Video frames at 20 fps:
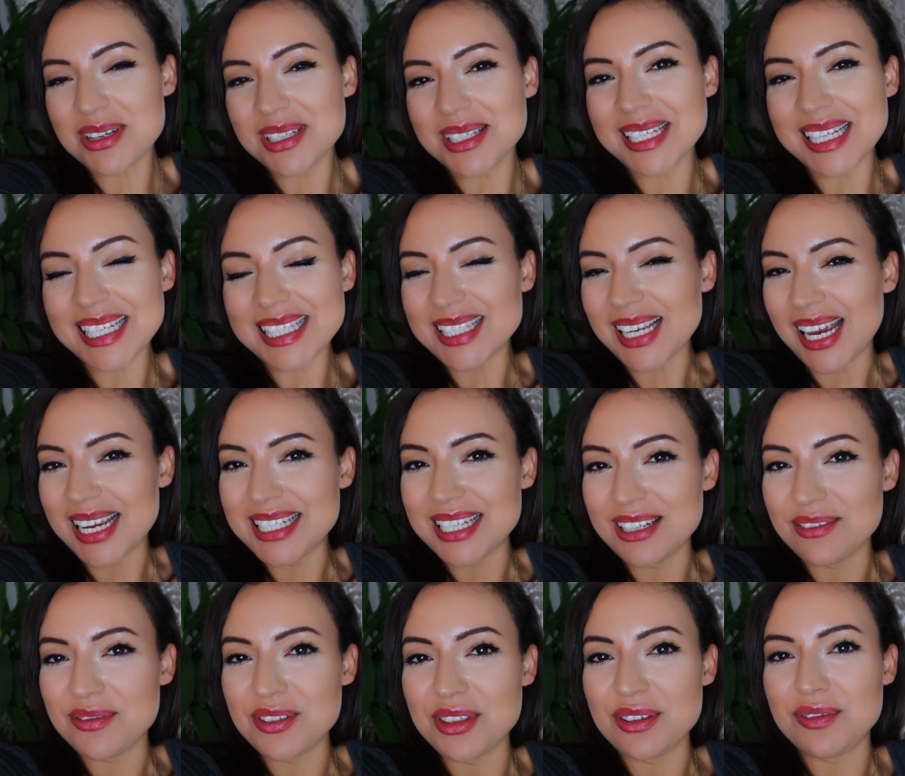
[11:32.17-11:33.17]
just
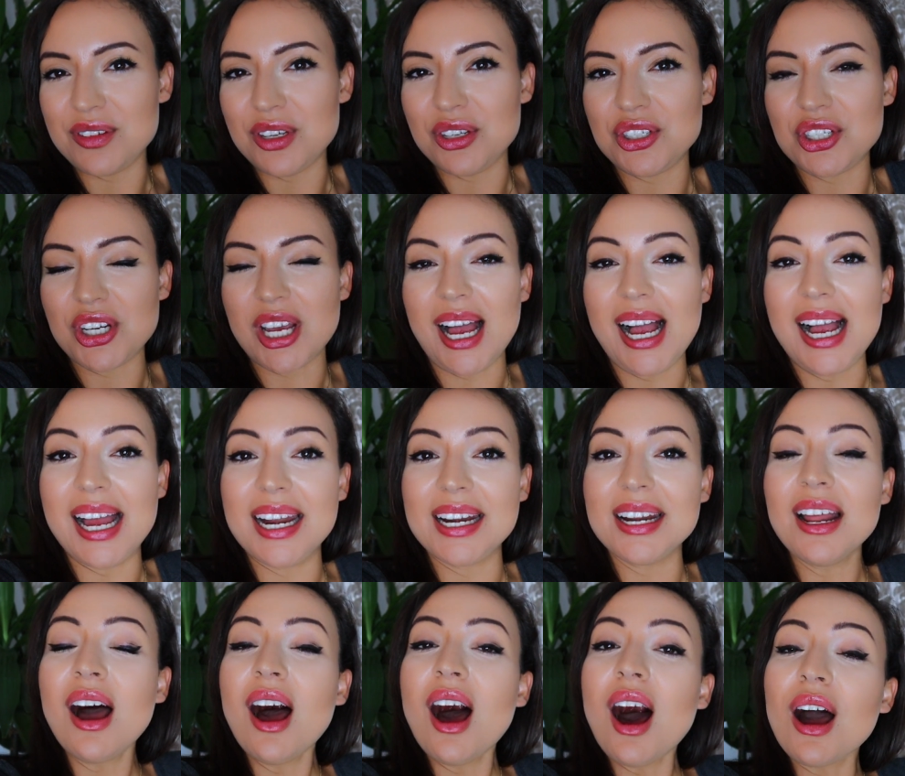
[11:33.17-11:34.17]
excited for the future,
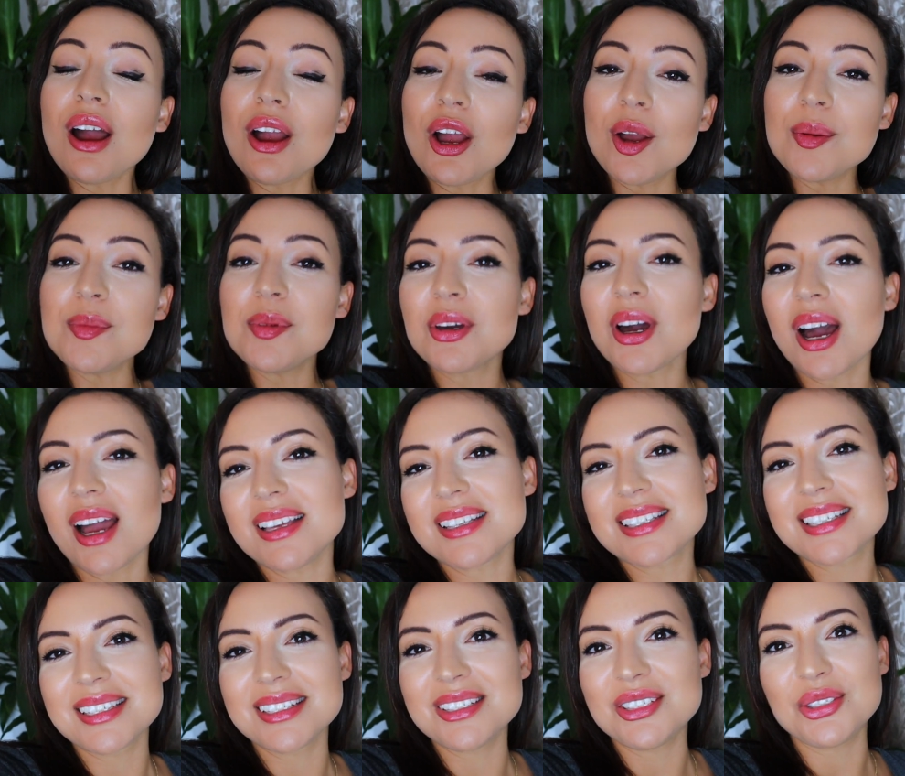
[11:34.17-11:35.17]
and I hope you
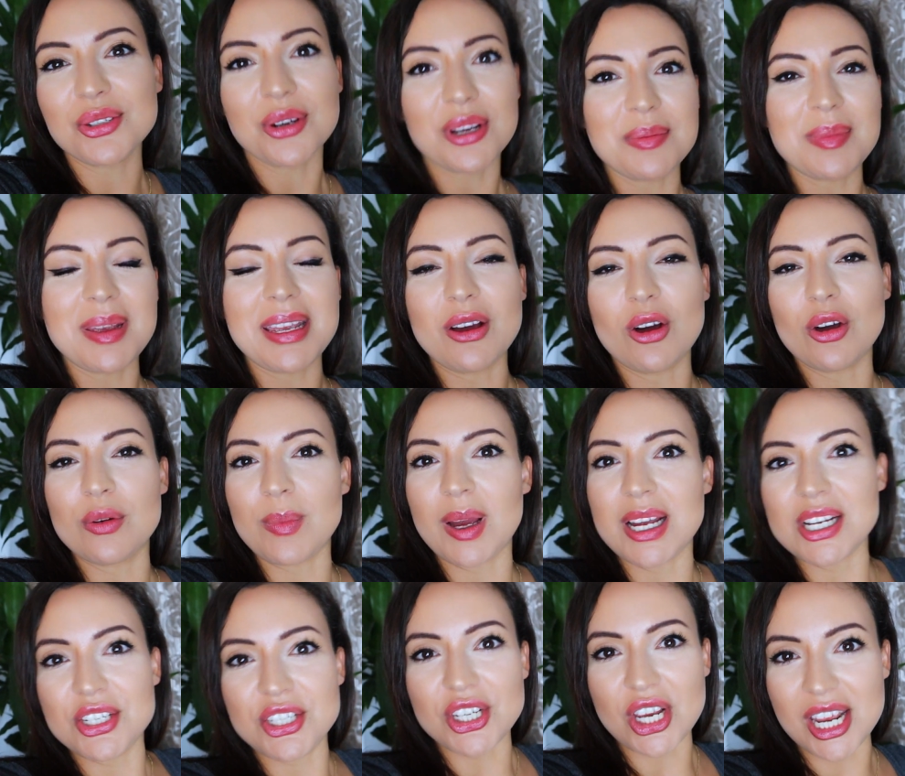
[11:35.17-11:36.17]
guys can join me on
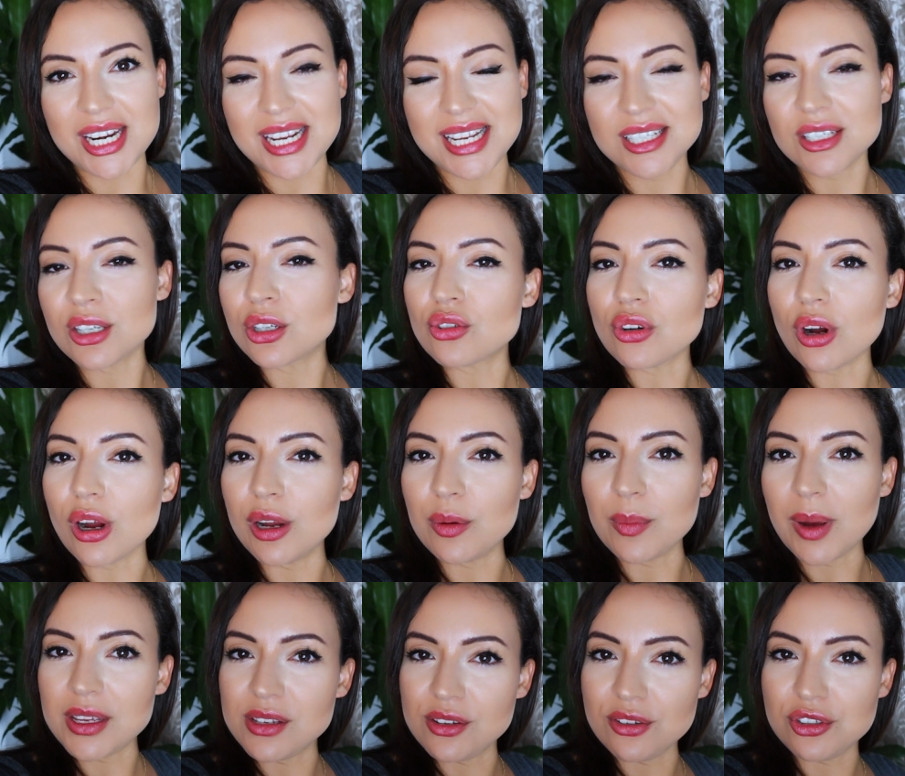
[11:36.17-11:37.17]
my journey to
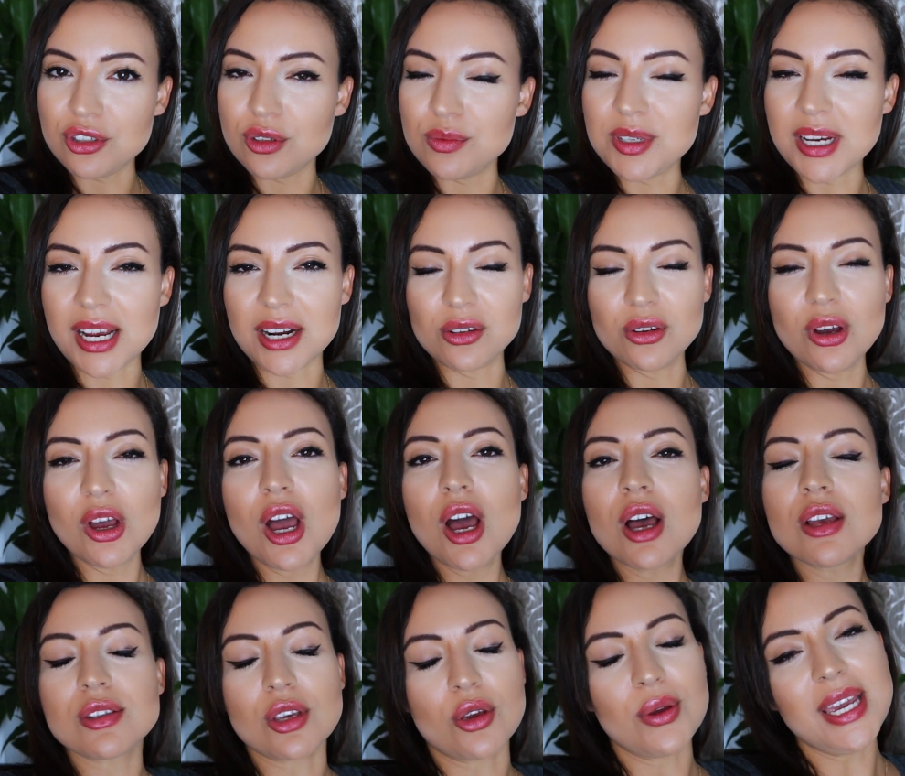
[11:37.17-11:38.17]
growing my YouTube channel.
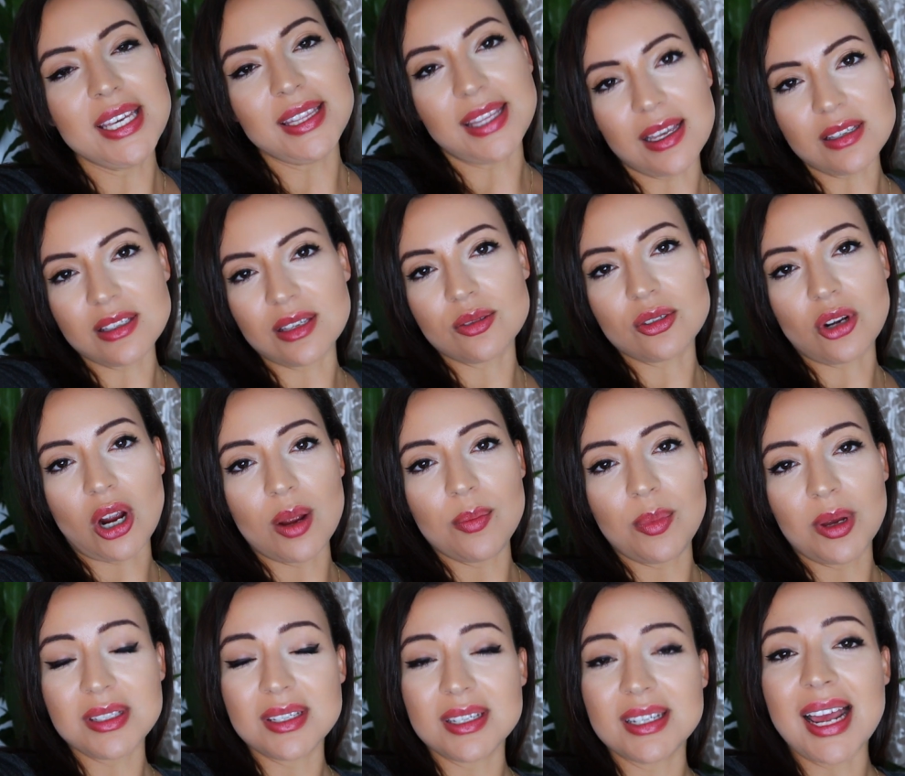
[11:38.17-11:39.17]
So hit that
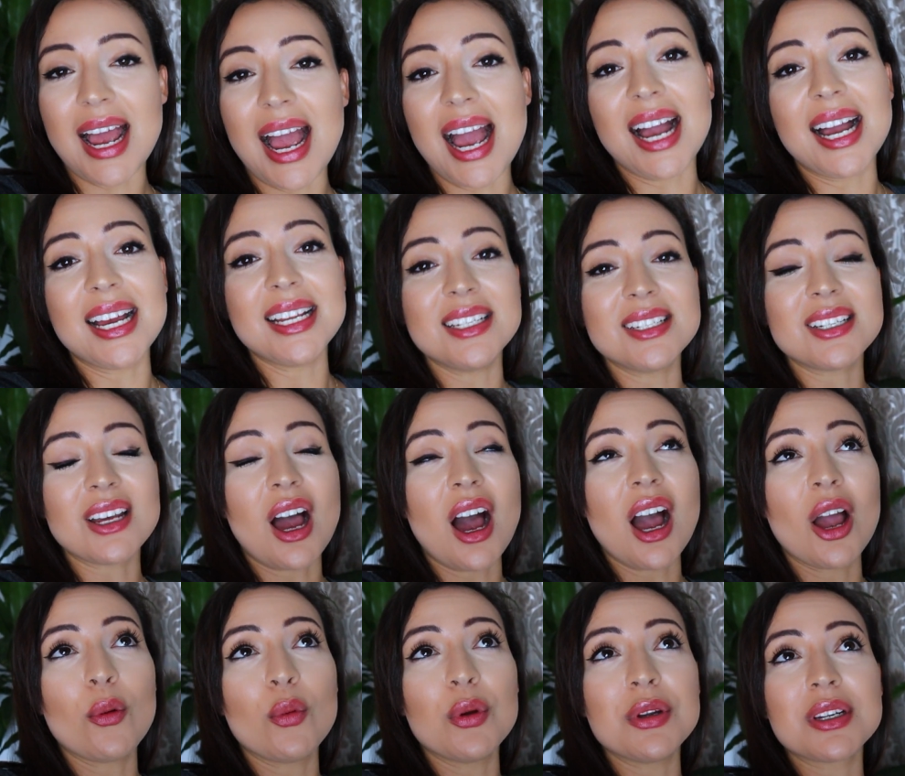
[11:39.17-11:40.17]
subscribe button, and
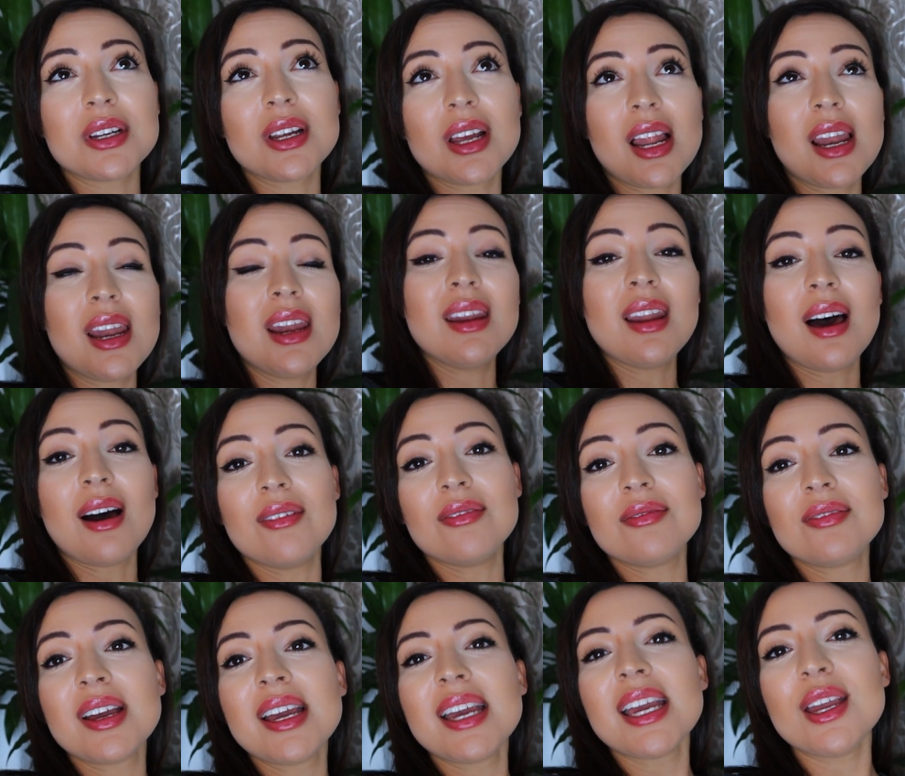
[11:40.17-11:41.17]
I would
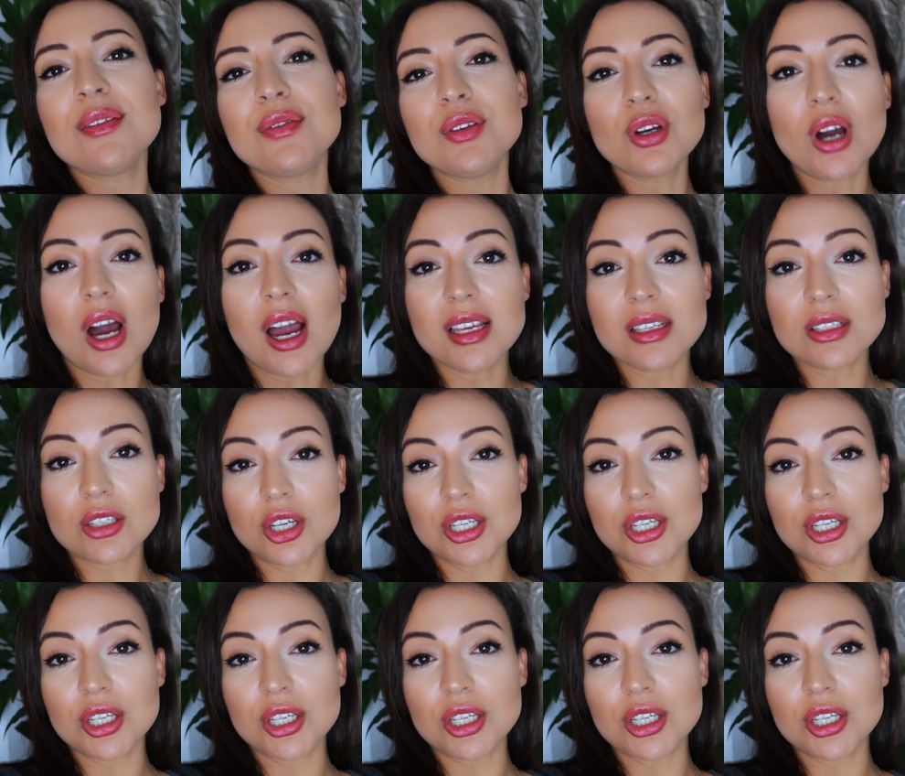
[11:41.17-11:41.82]
love if you guys